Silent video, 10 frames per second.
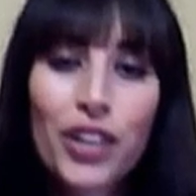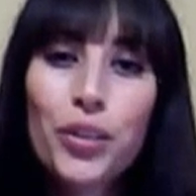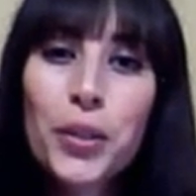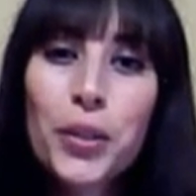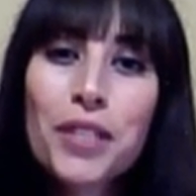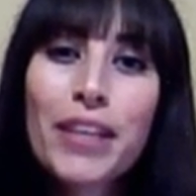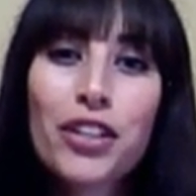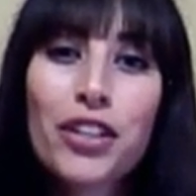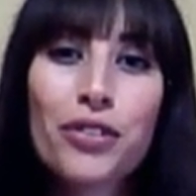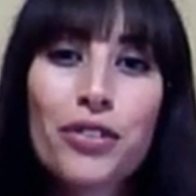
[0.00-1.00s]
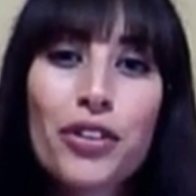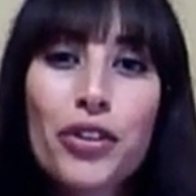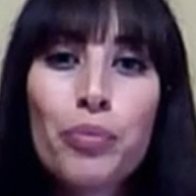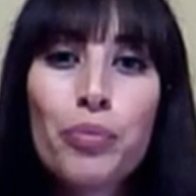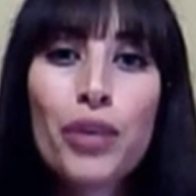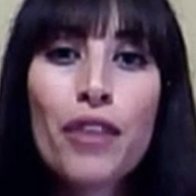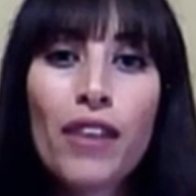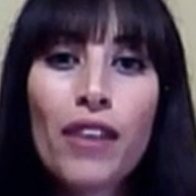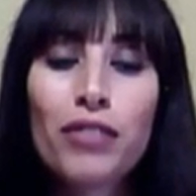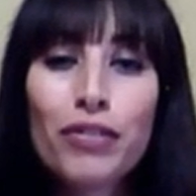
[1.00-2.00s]
You want to make sure that your
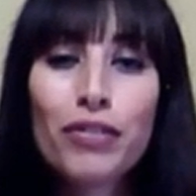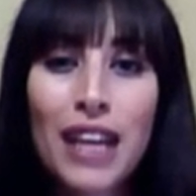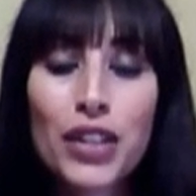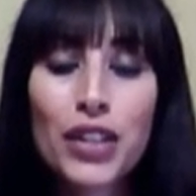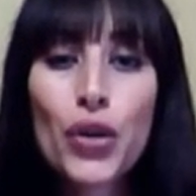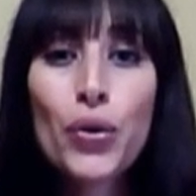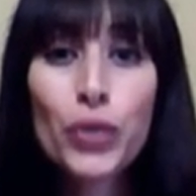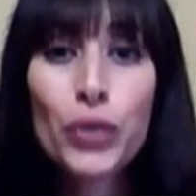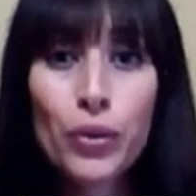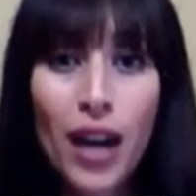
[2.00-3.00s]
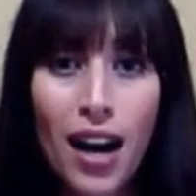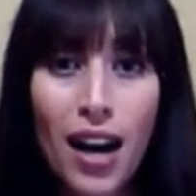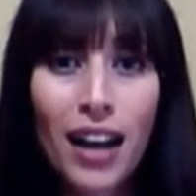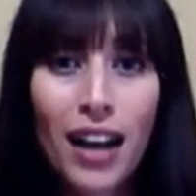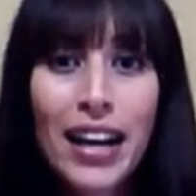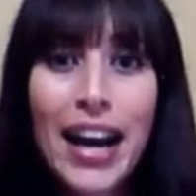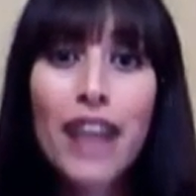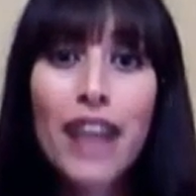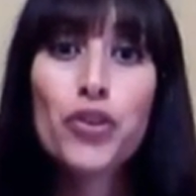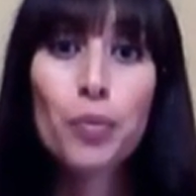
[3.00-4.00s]
profile reflects who you are
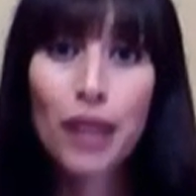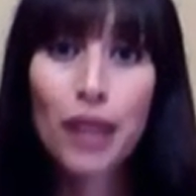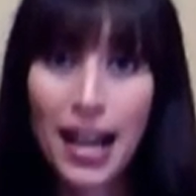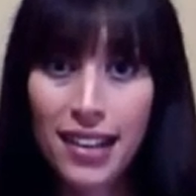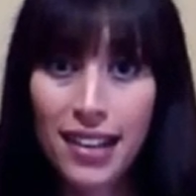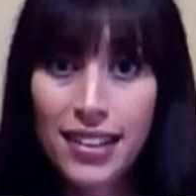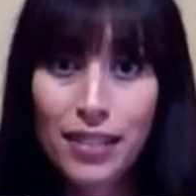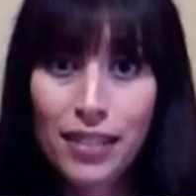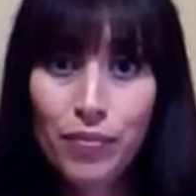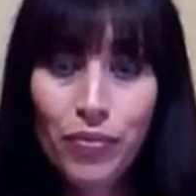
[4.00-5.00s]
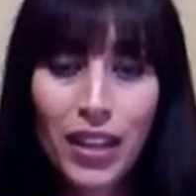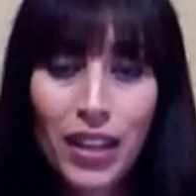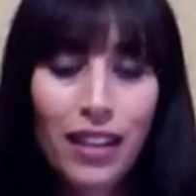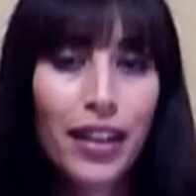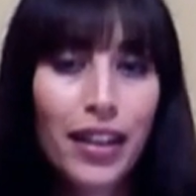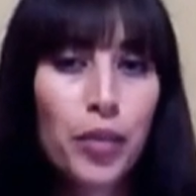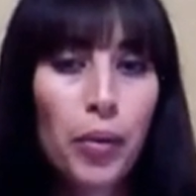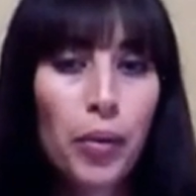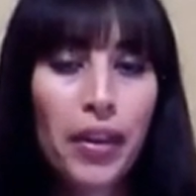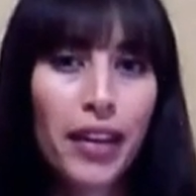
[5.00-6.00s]
and your brand. Now, you're
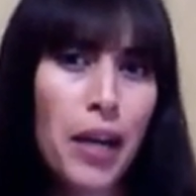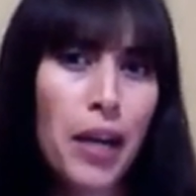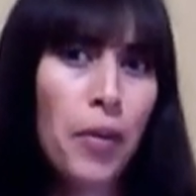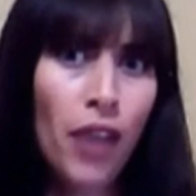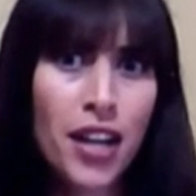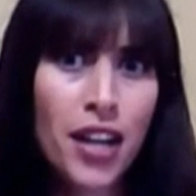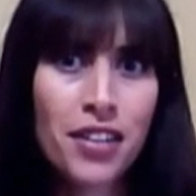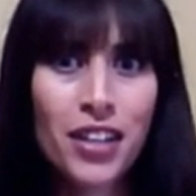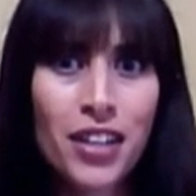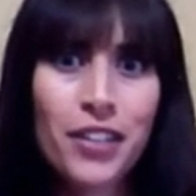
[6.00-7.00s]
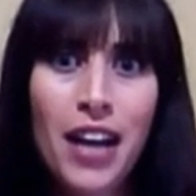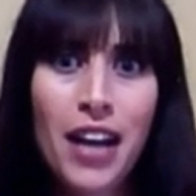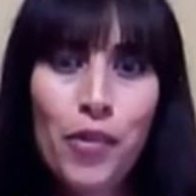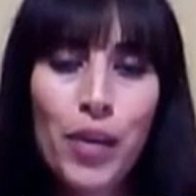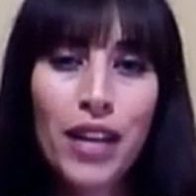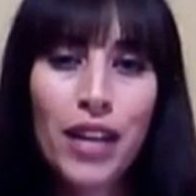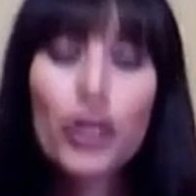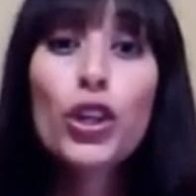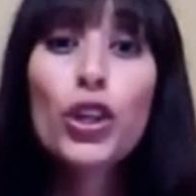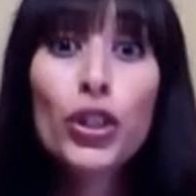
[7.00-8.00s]
probably thinking, I'm a writer, I don't have a brand.
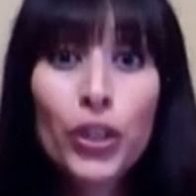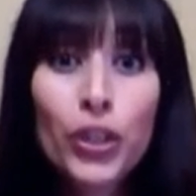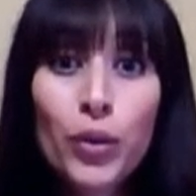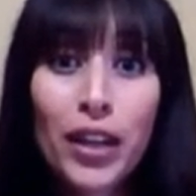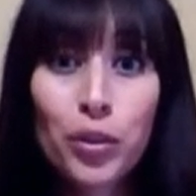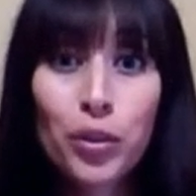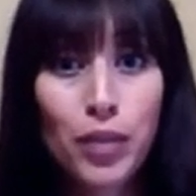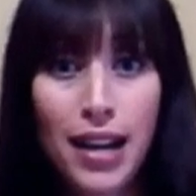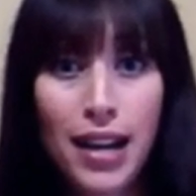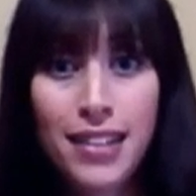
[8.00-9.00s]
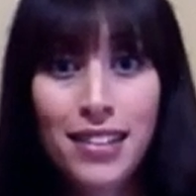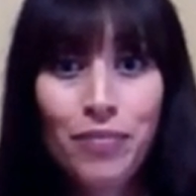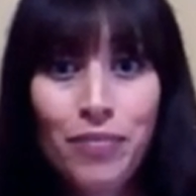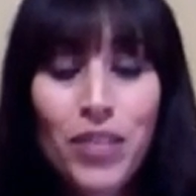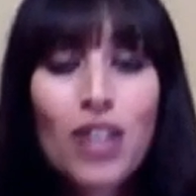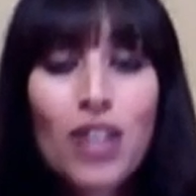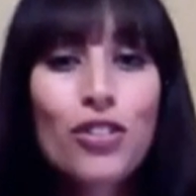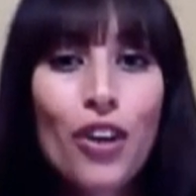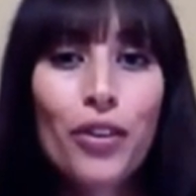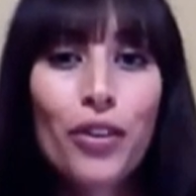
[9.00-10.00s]
You are your brand.
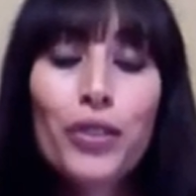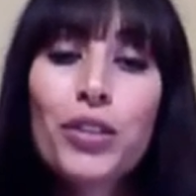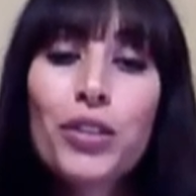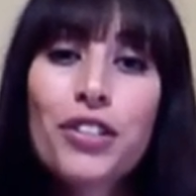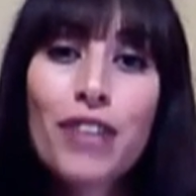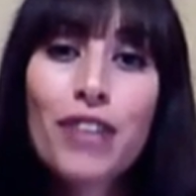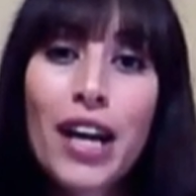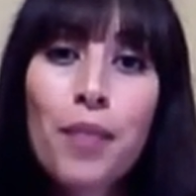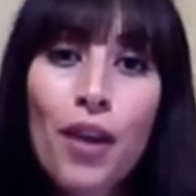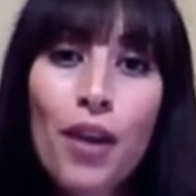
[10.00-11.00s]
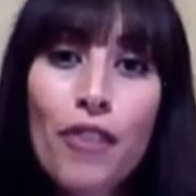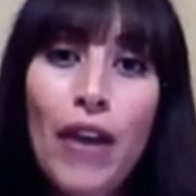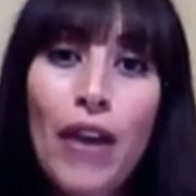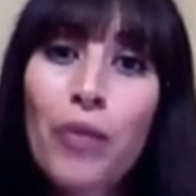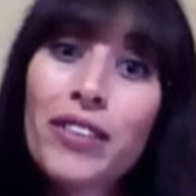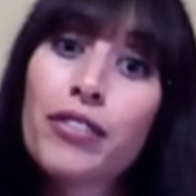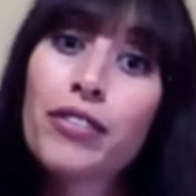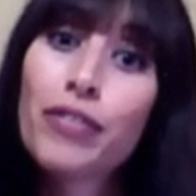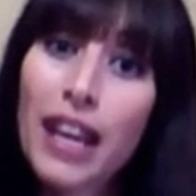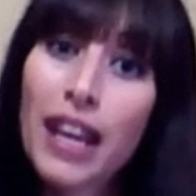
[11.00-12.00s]
So you want to create a profile that
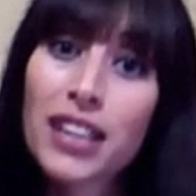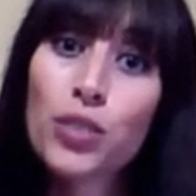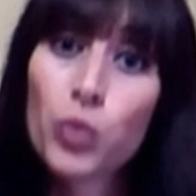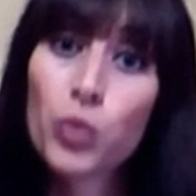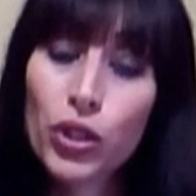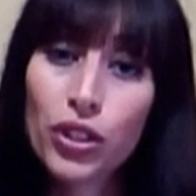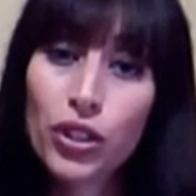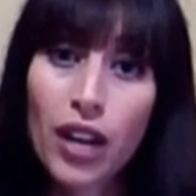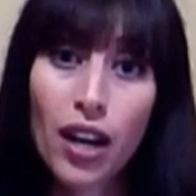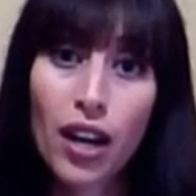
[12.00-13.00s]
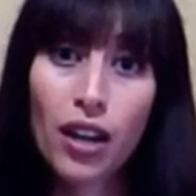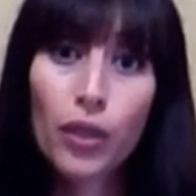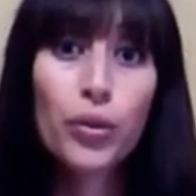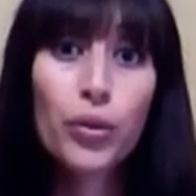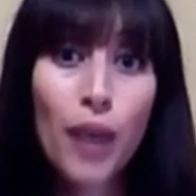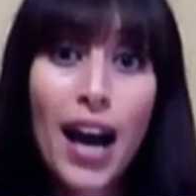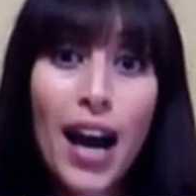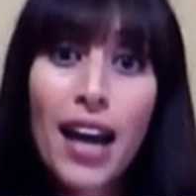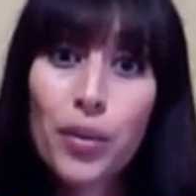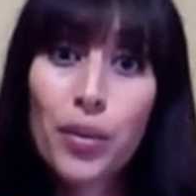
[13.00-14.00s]
reflects who you are
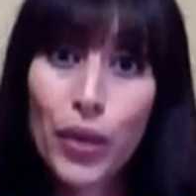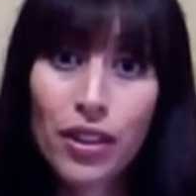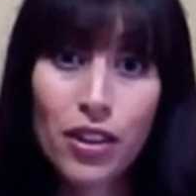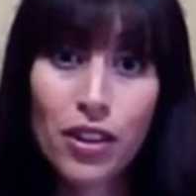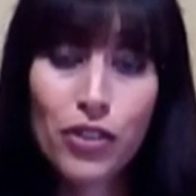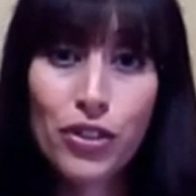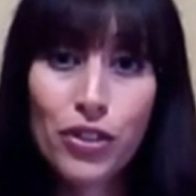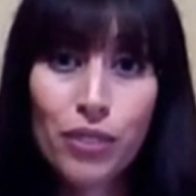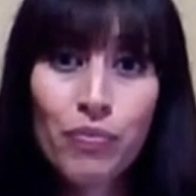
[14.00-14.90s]
and the work that you do.